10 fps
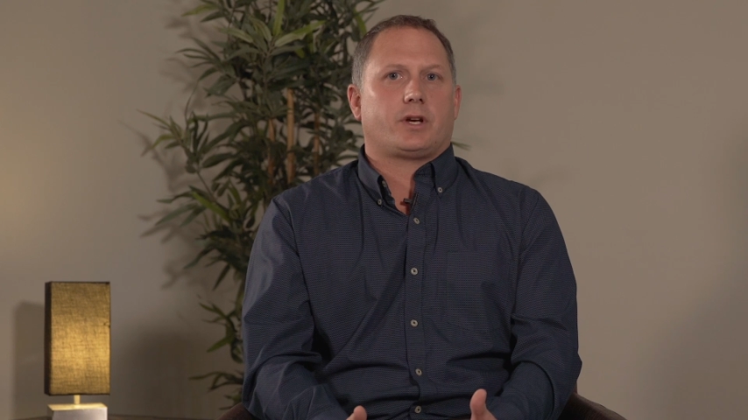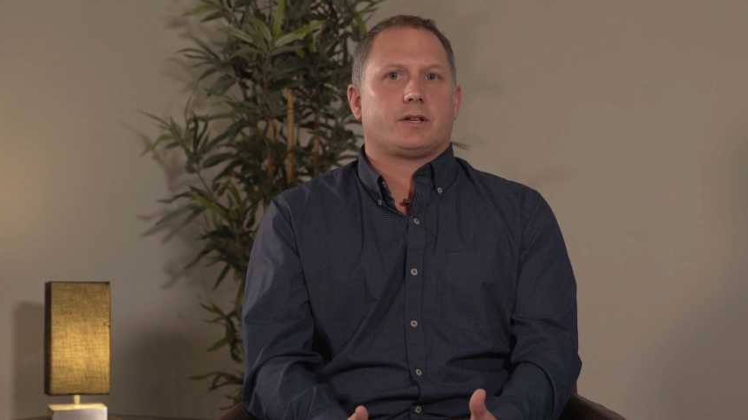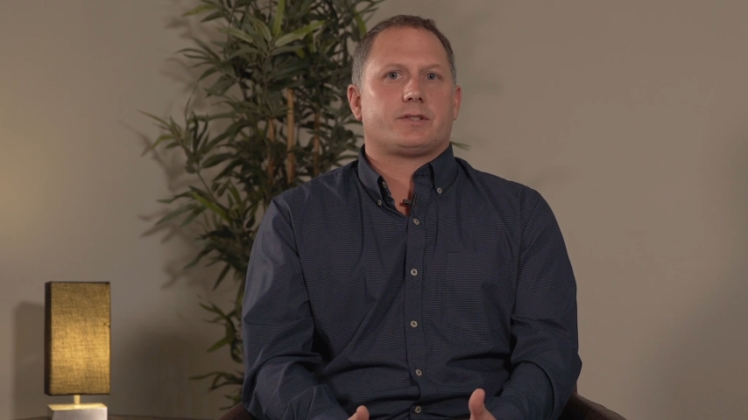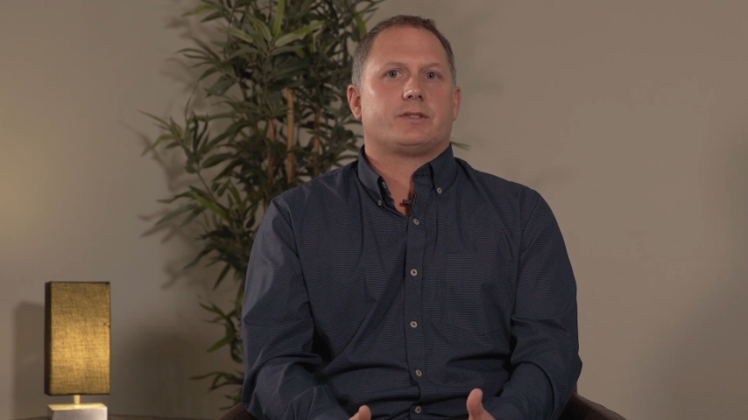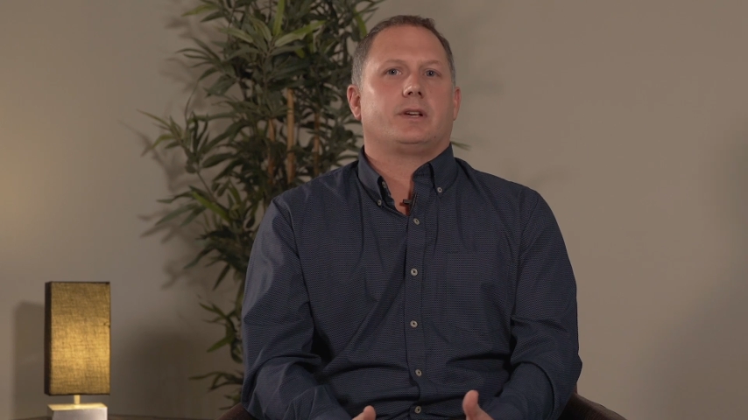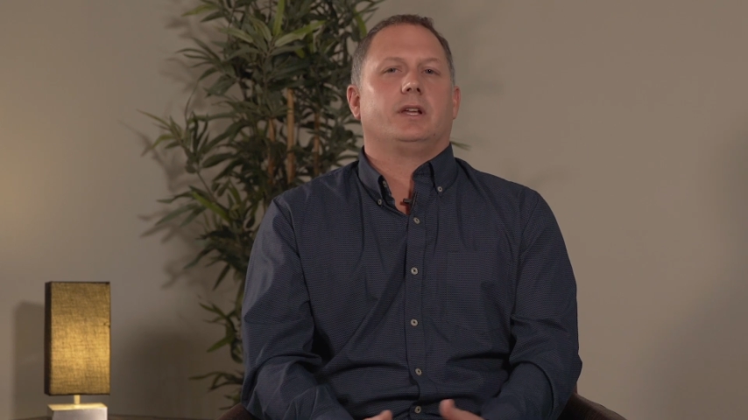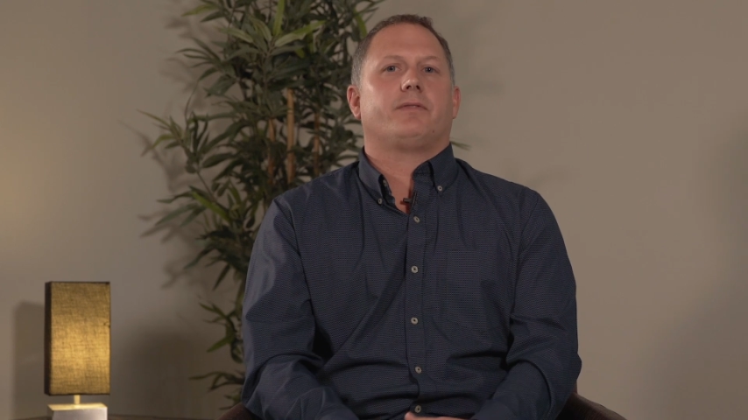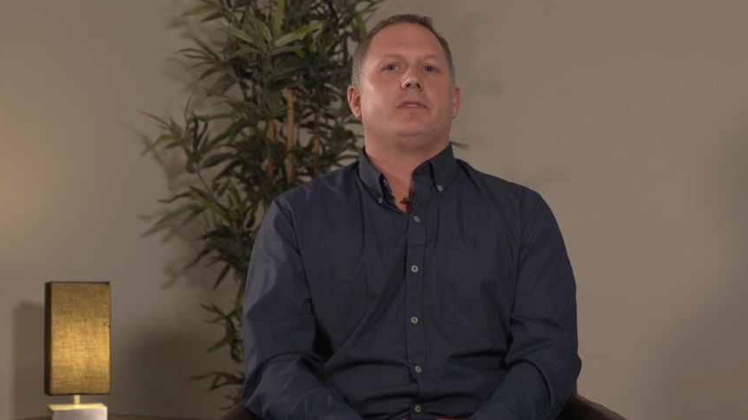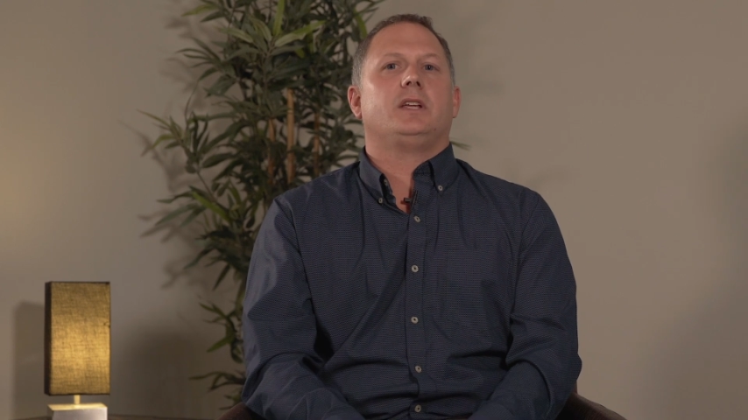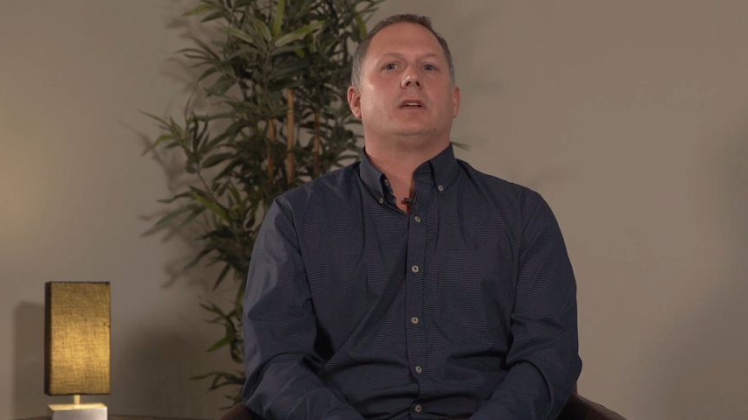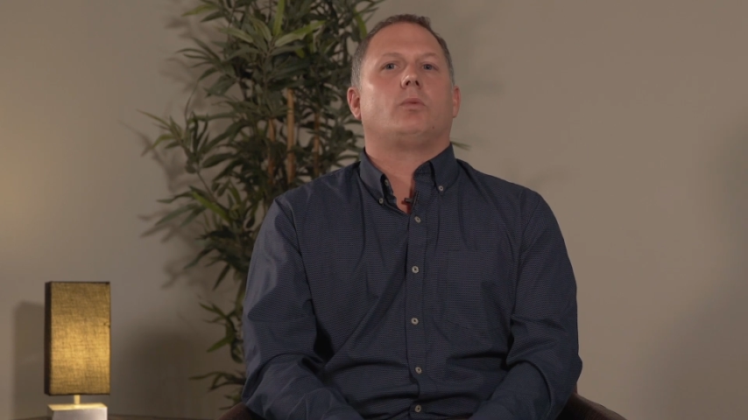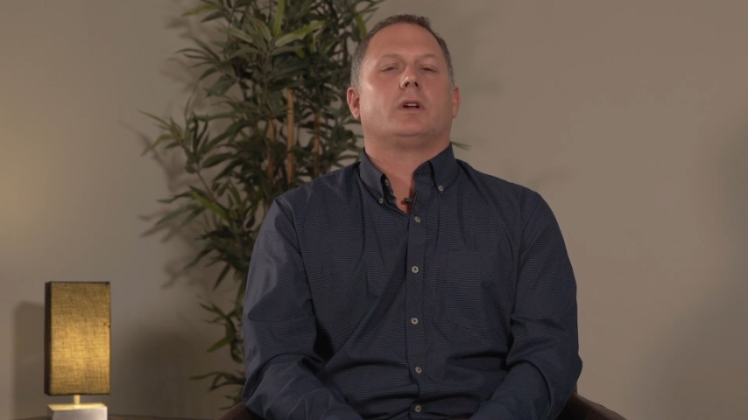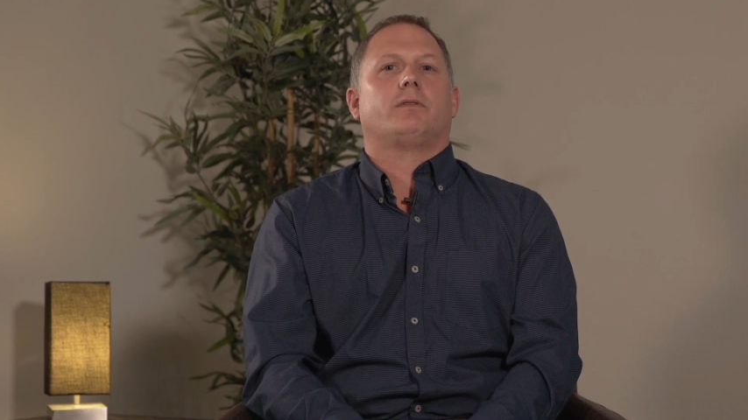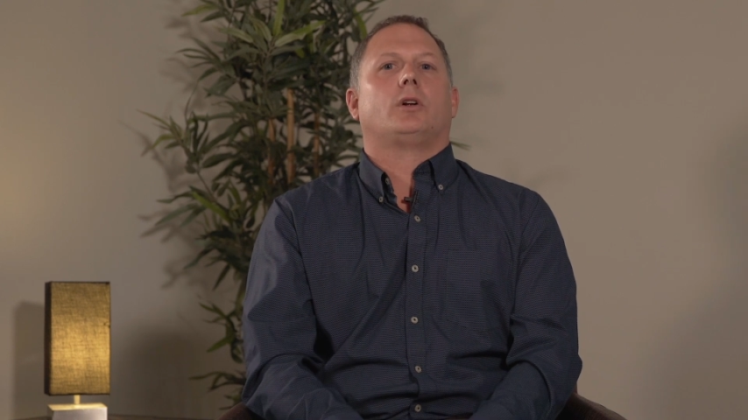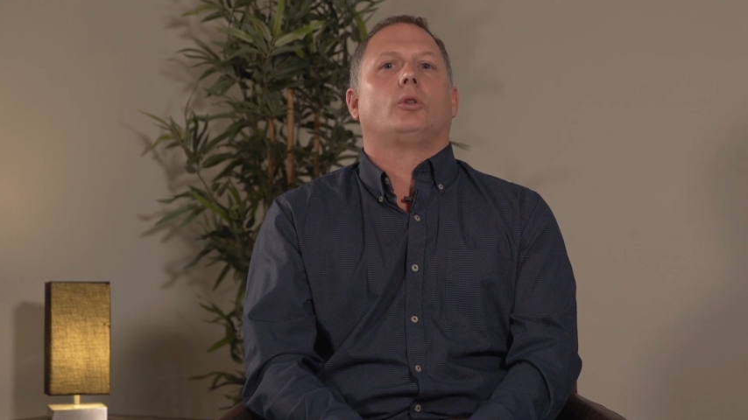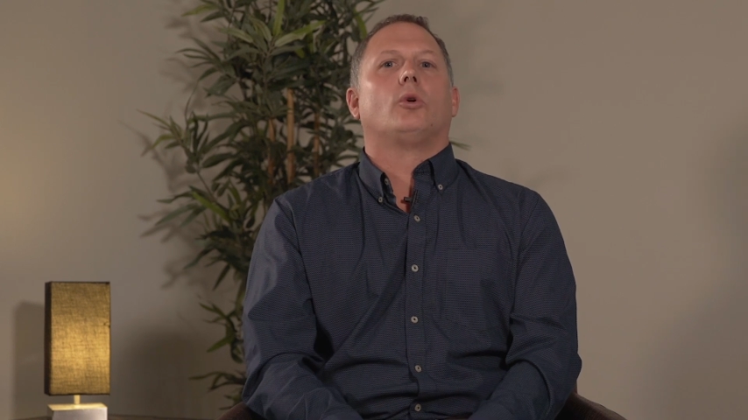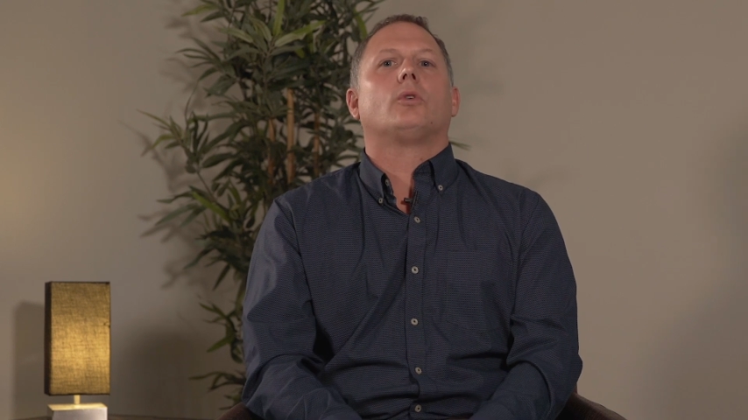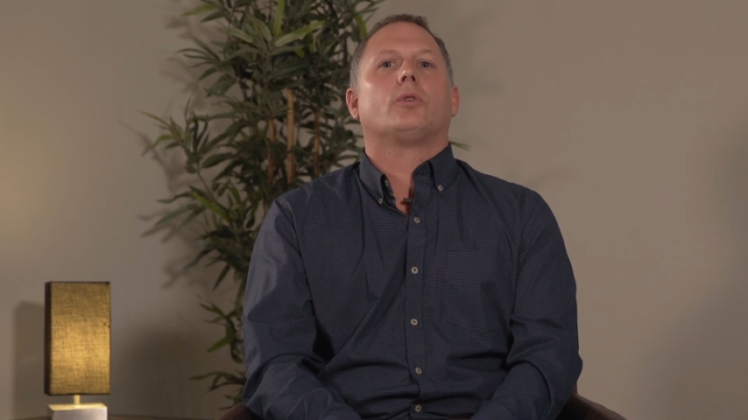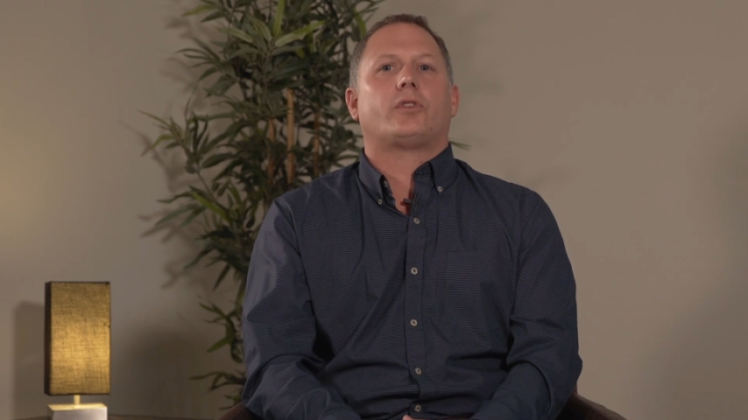us, and if needed, one of our local